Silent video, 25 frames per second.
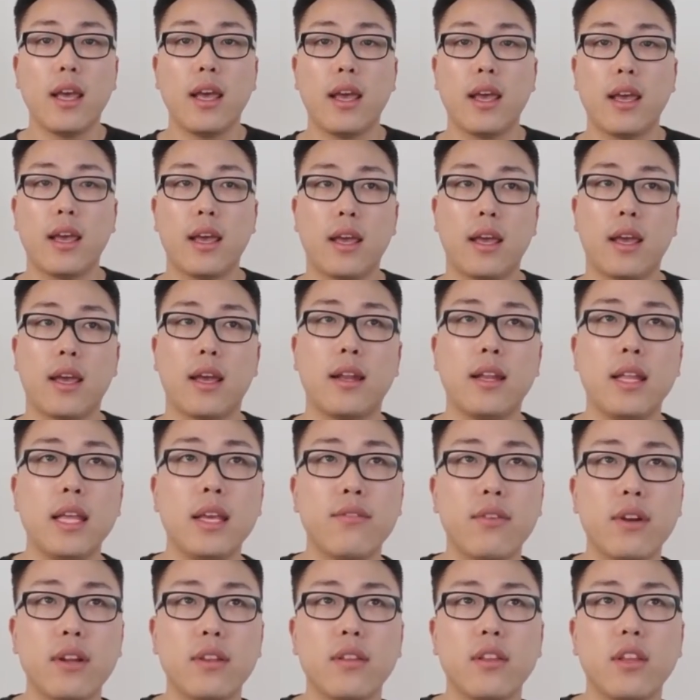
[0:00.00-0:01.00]
And
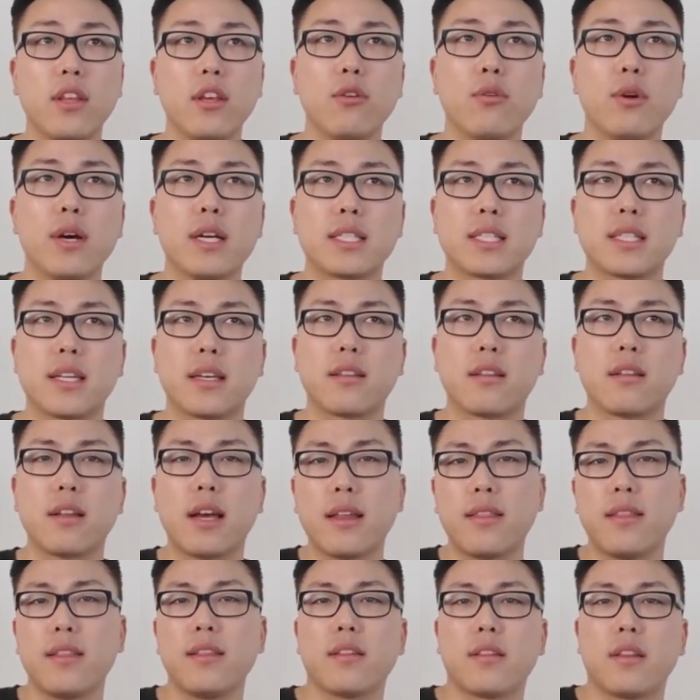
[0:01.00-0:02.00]
even in the US, like
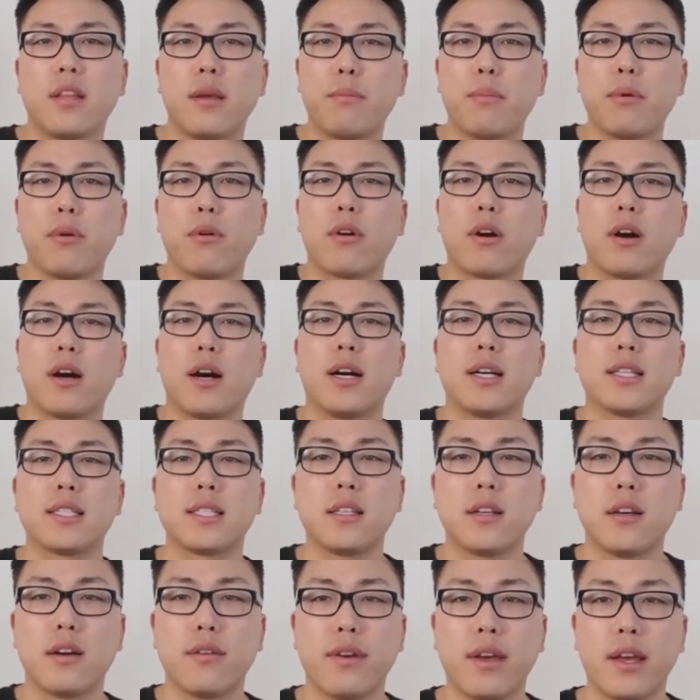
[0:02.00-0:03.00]
I think the typical
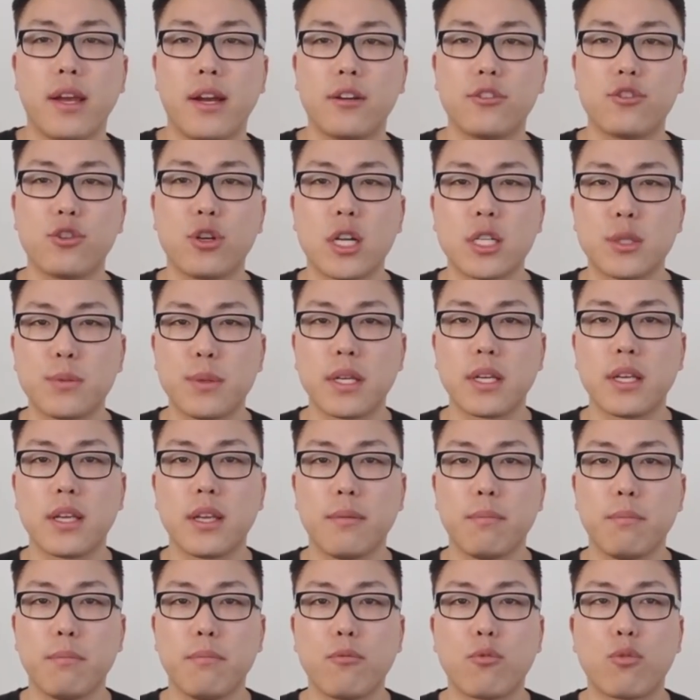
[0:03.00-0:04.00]
cost of a hair transplant
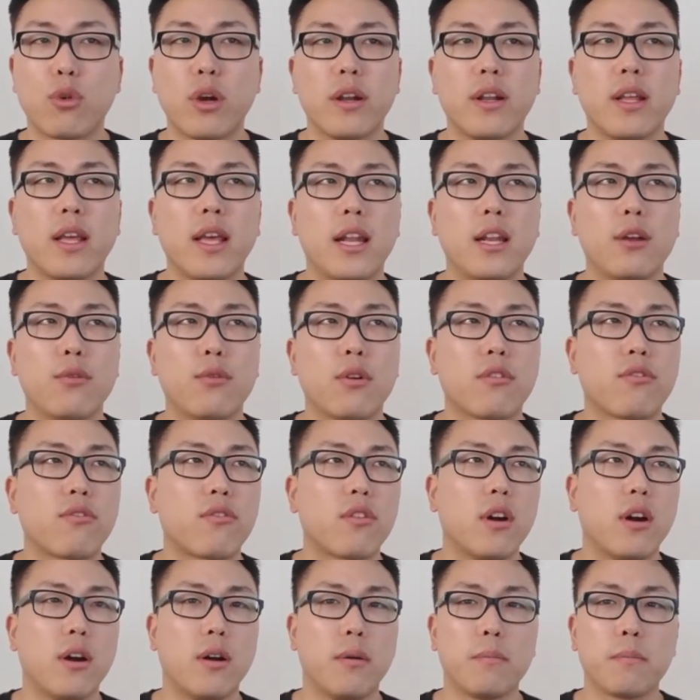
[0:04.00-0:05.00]
can run anywhere
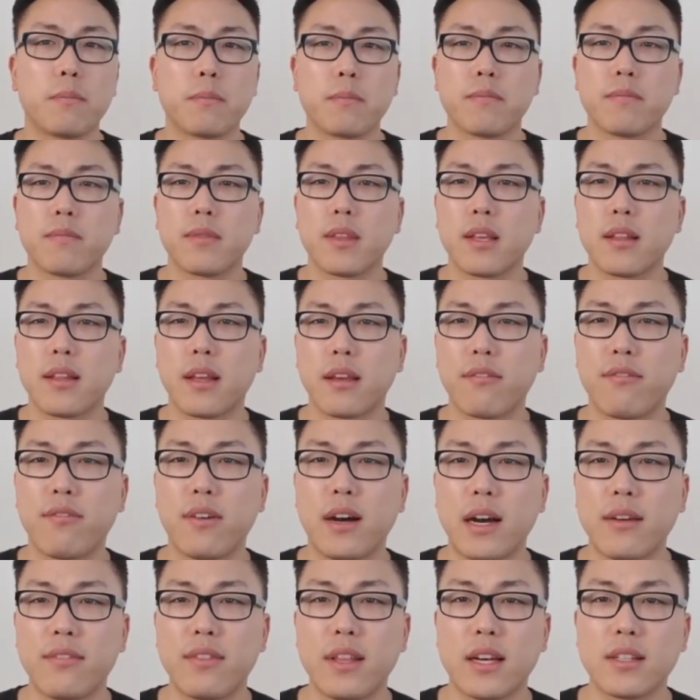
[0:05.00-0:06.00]
from like
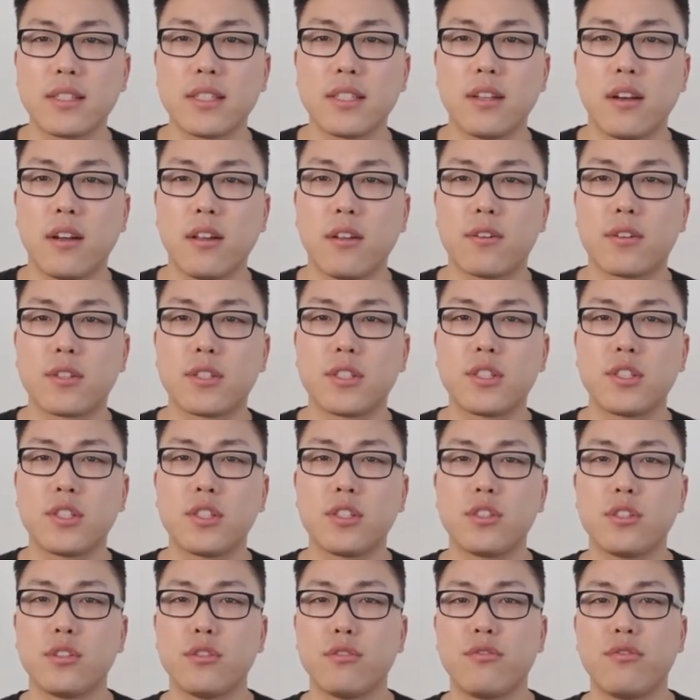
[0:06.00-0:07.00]

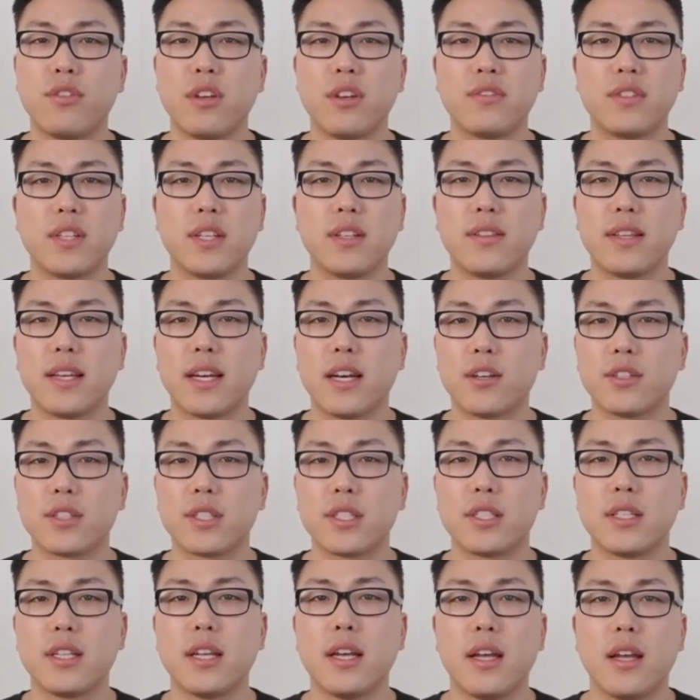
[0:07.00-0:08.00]
$5,000 to
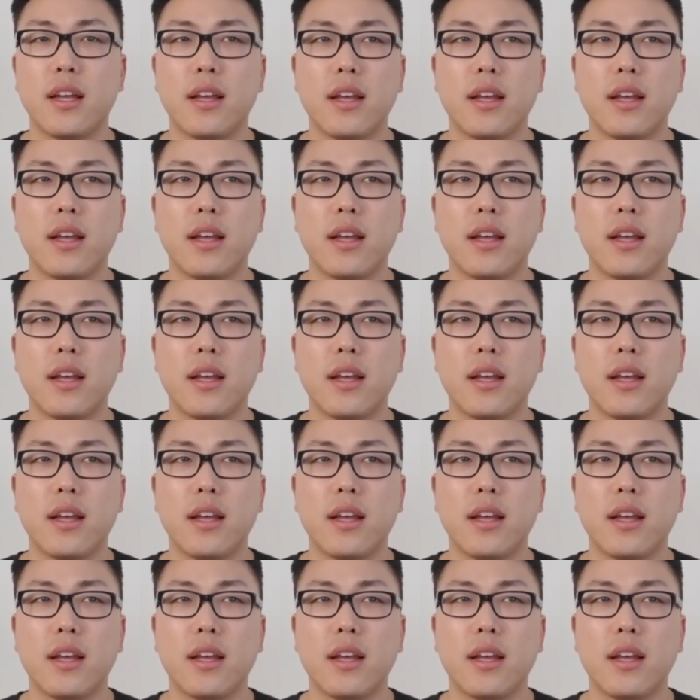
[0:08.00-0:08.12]
$15,000.